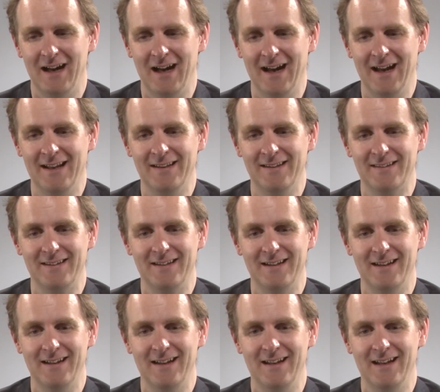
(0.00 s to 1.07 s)
And
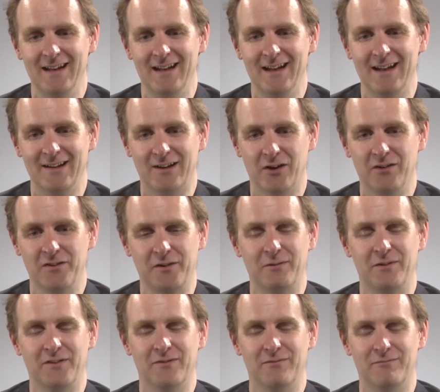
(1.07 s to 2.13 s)
in
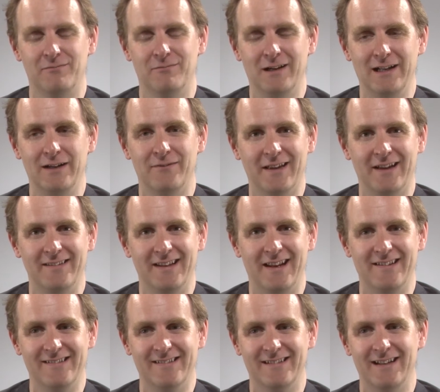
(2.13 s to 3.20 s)
consequence of really of that
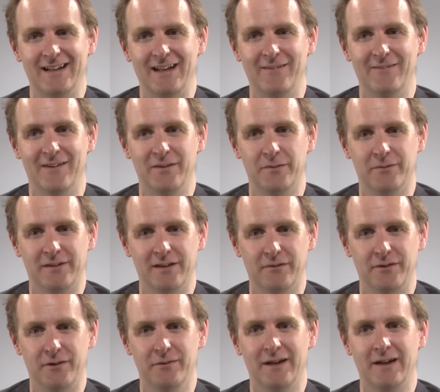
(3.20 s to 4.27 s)
tension, he finds
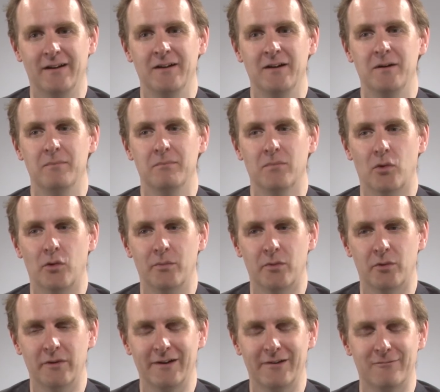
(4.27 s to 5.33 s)
himself doing more and
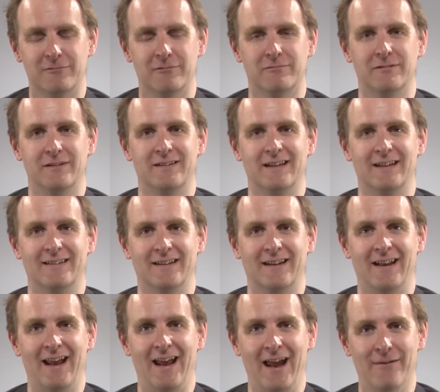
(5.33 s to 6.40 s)
more extraordinary things in
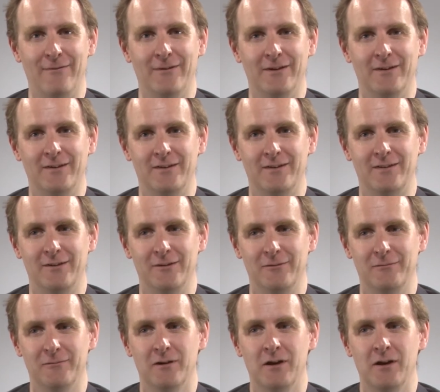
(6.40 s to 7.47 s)
an effort
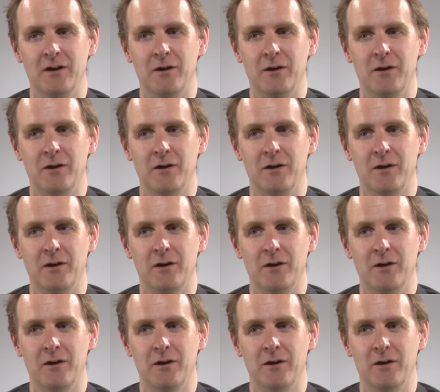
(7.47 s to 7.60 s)
to